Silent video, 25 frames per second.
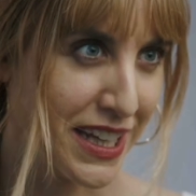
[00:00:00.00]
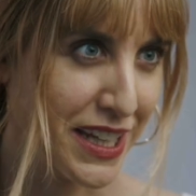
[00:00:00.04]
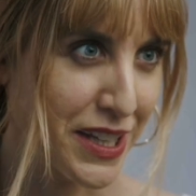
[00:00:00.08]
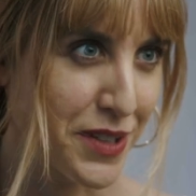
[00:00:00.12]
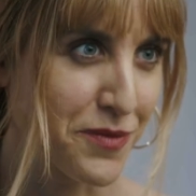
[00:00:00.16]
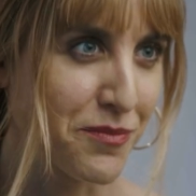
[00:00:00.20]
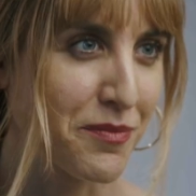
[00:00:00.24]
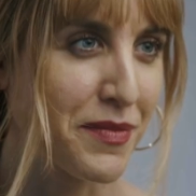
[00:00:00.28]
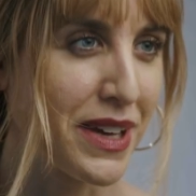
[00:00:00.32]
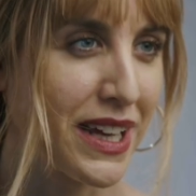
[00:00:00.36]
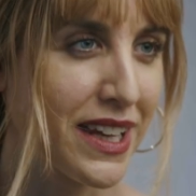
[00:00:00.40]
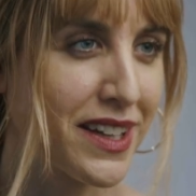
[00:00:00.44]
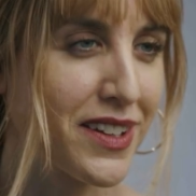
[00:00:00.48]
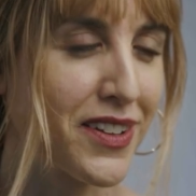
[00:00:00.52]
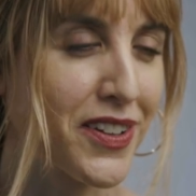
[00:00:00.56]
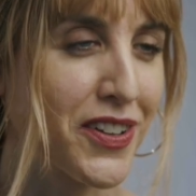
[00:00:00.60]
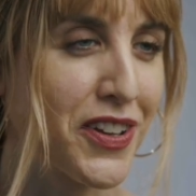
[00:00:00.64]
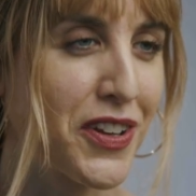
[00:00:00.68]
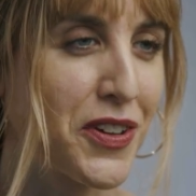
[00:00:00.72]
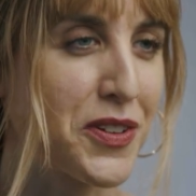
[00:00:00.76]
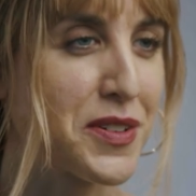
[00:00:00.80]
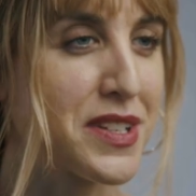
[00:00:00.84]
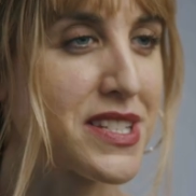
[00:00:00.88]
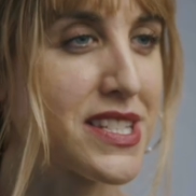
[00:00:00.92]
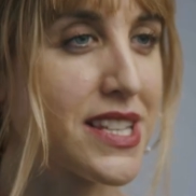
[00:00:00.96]
that you may not
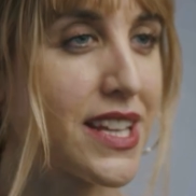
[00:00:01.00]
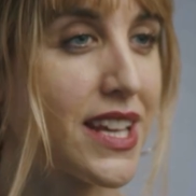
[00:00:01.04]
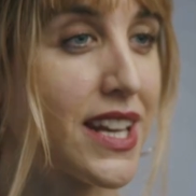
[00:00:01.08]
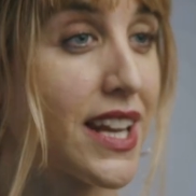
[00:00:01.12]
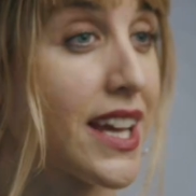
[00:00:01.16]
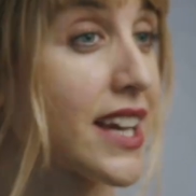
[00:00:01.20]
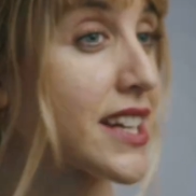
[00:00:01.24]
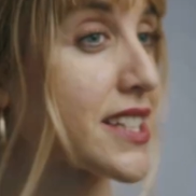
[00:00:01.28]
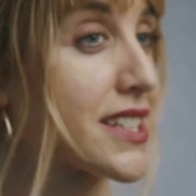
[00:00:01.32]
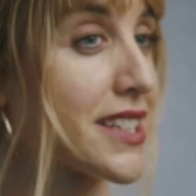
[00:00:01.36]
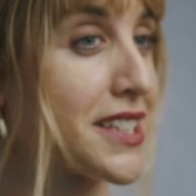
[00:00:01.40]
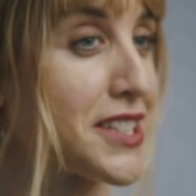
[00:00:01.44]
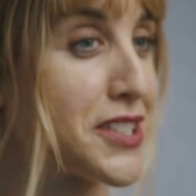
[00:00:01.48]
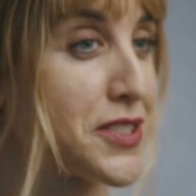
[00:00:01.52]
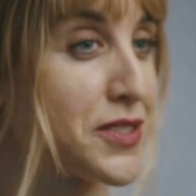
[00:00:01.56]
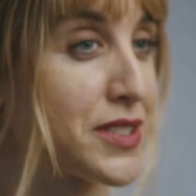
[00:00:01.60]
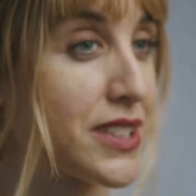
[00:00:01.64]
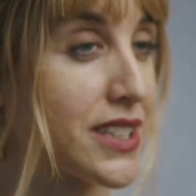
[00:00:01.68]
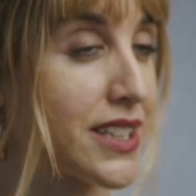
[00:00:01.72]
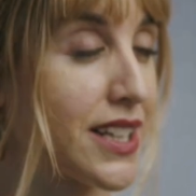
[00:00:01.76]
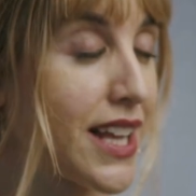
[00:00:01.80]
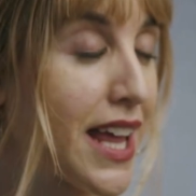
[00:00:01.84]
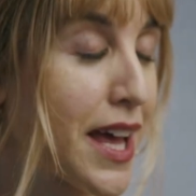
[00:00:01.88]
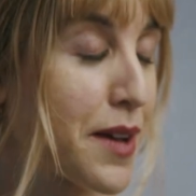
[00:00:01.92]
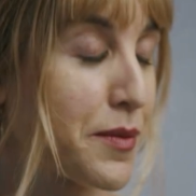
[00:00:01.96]
know is that I actually do a
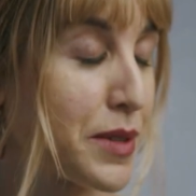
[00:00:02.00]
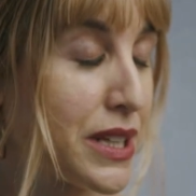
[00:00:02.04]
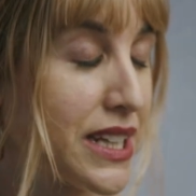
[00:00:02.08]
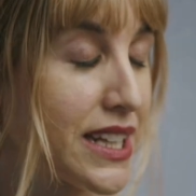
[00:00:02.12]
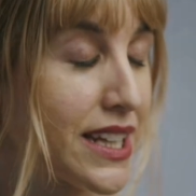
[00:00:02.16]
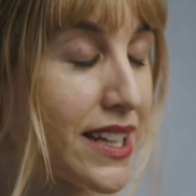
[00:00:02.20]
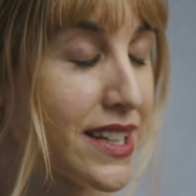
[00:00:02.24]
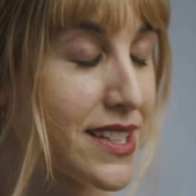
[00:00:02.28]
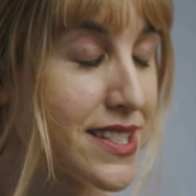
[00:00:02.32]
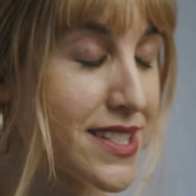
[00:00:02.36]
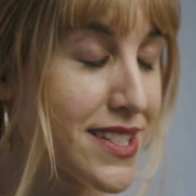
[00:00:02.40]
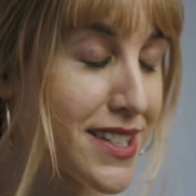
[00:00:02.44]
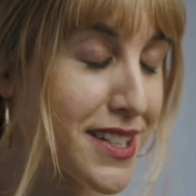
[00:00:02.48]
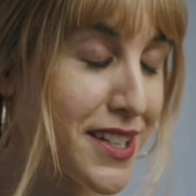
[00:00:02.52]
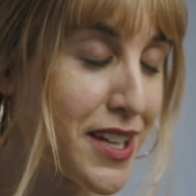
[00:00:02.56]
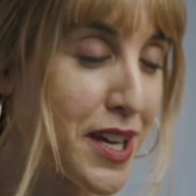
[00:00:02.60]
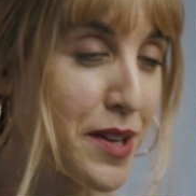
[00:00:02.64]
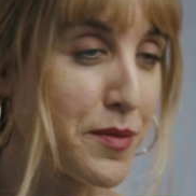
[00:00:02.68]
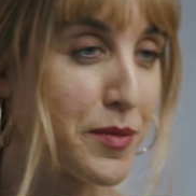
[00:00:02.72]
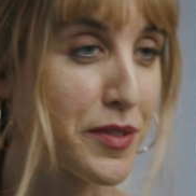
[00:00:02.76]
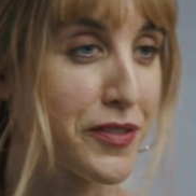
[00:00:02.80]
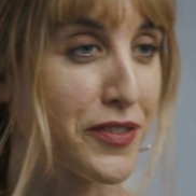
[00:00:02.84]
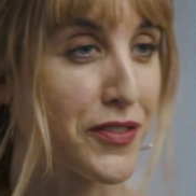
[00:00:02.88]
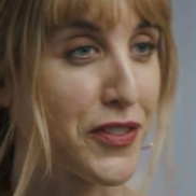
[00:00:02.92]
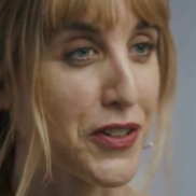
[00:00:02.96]
little happy dance the
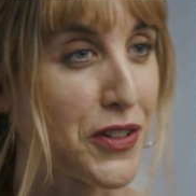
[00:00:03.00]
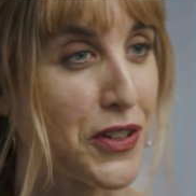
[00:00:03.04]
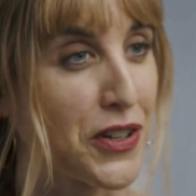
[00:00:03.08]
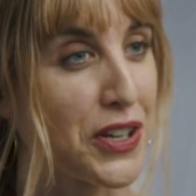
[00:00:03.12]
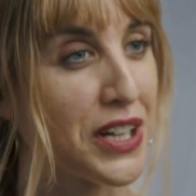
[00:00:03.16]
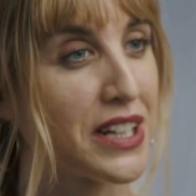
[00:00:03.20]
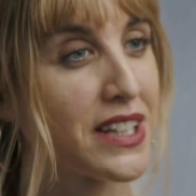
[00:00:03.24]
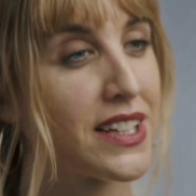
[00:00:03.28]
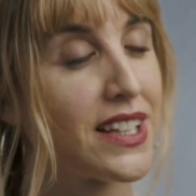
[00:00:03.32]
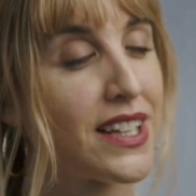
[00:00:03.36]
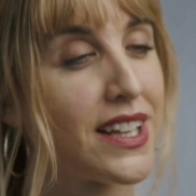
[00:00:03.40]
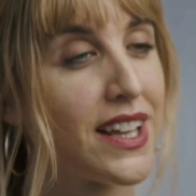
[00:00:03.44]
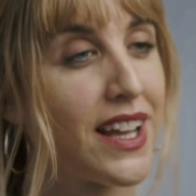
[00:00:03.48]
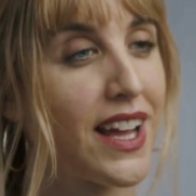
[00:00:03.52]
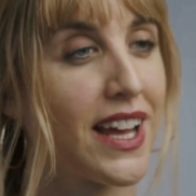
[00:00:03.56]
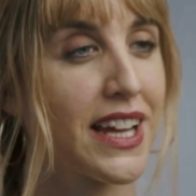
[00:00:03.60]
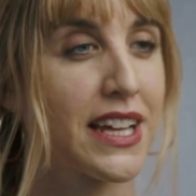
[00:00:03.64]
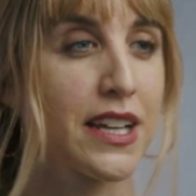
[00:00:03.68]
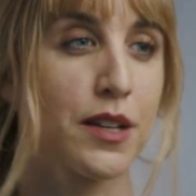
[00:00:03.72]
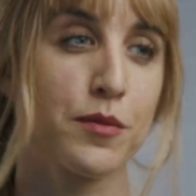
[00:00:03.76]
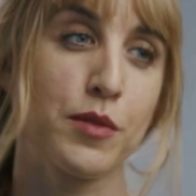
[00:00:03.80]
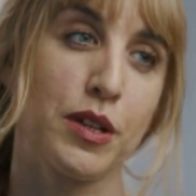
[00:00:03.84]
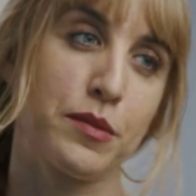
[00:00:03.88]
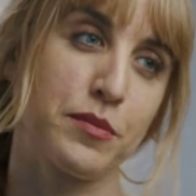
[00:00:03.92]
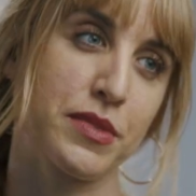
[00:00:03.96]
night before I
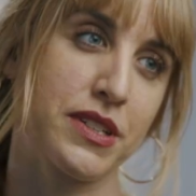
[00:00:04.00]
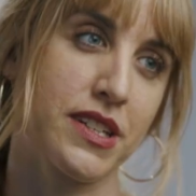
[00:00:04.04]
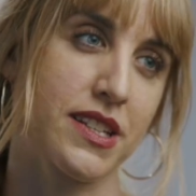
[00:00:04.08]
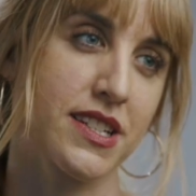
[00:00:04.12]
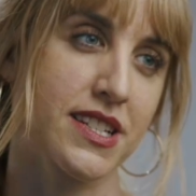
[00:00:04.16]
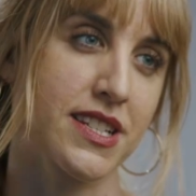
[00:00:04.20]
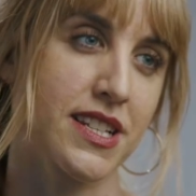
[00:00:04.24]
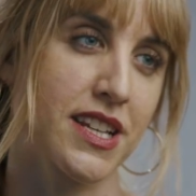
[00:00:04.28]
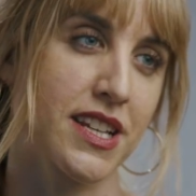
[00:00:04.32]
come up to the